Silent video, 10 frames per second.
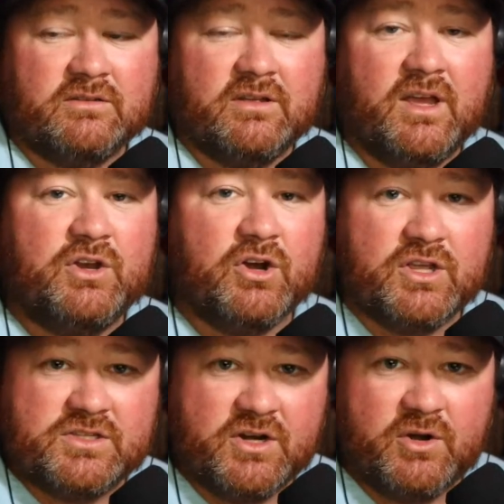and you're
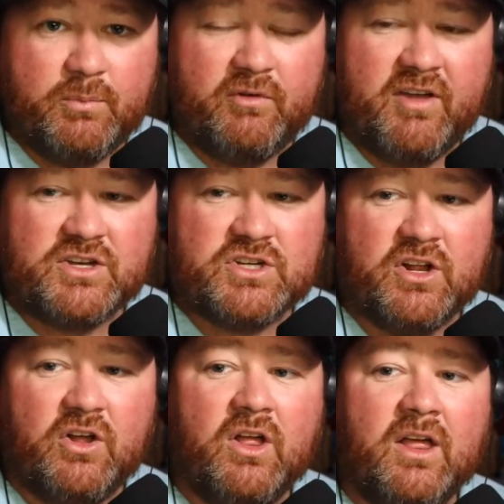considered a
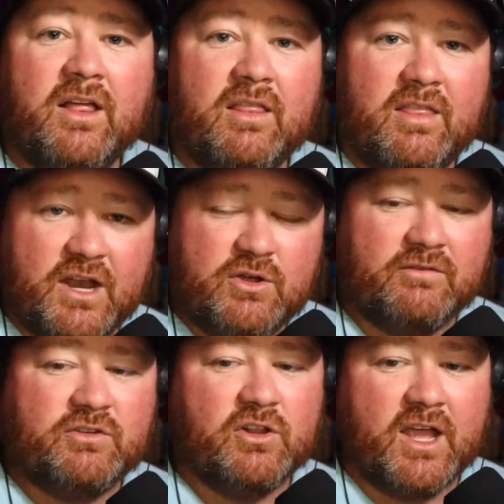professional, then you
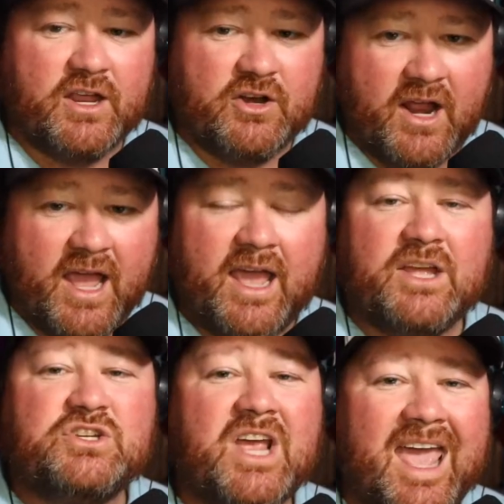have to look at your
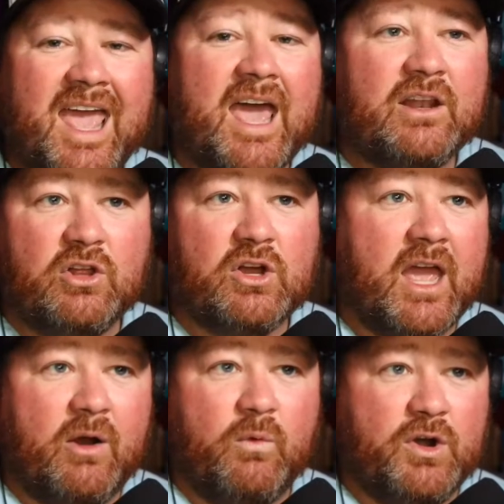age and look
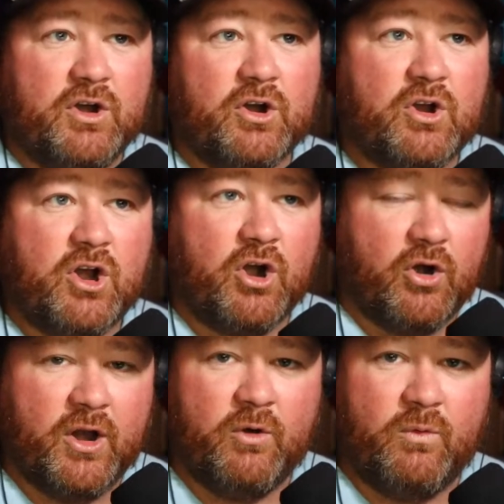at where your
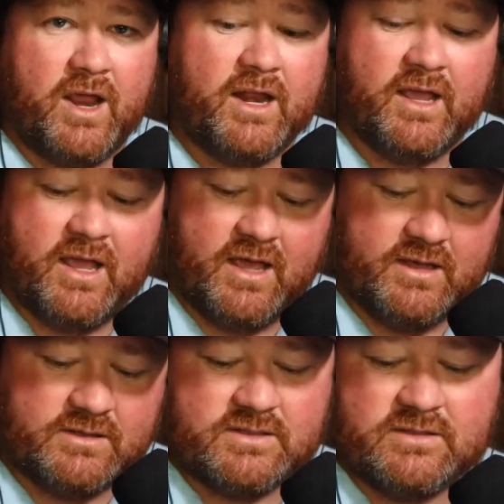current rating
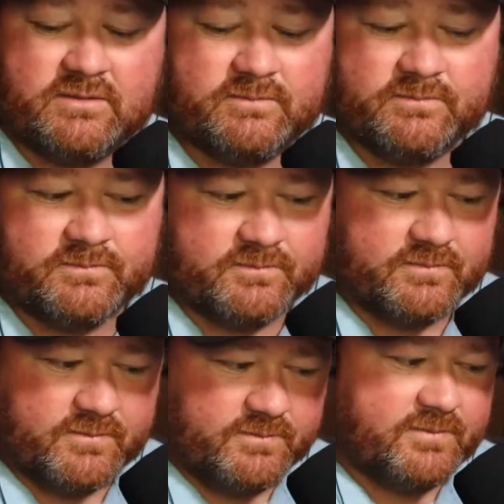is.
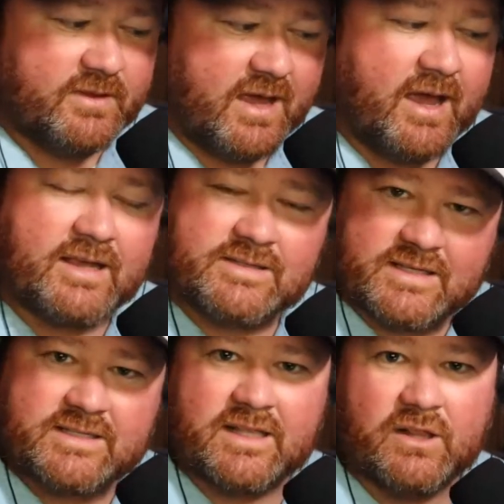I guess
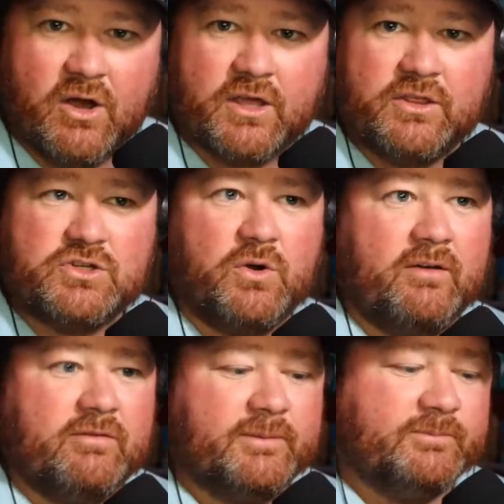that's the long and the short
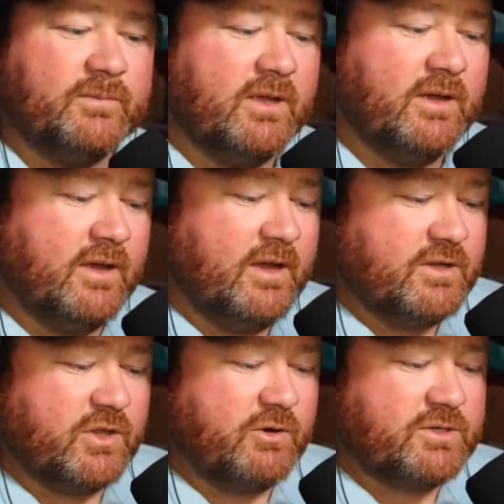of it.
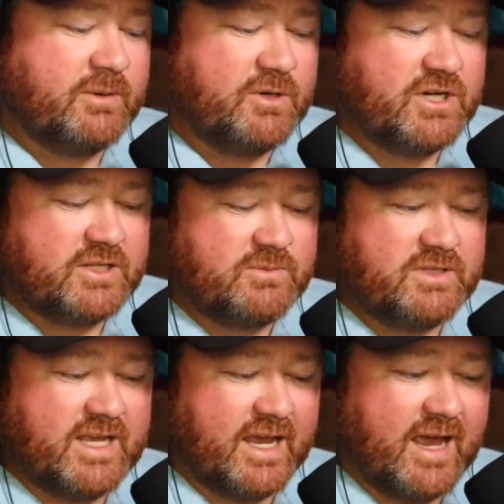So there were some
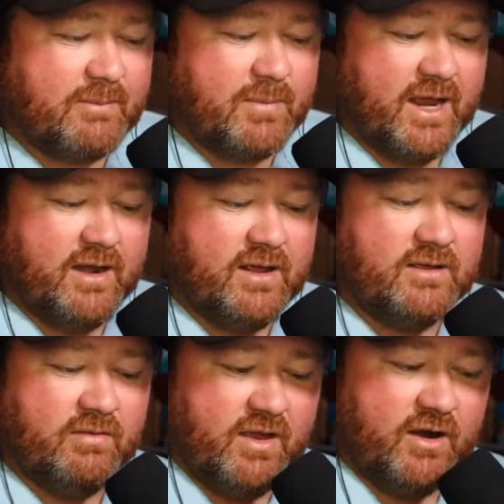adjustments that got made
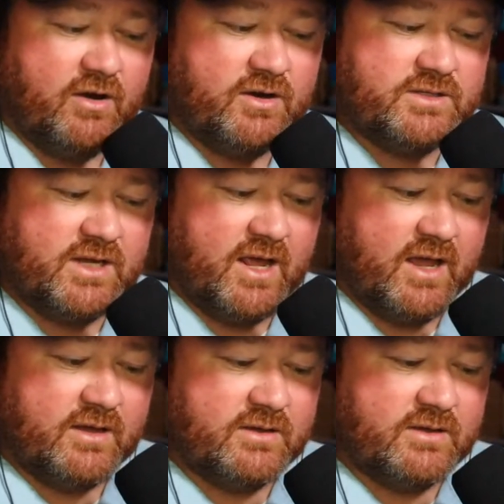there today.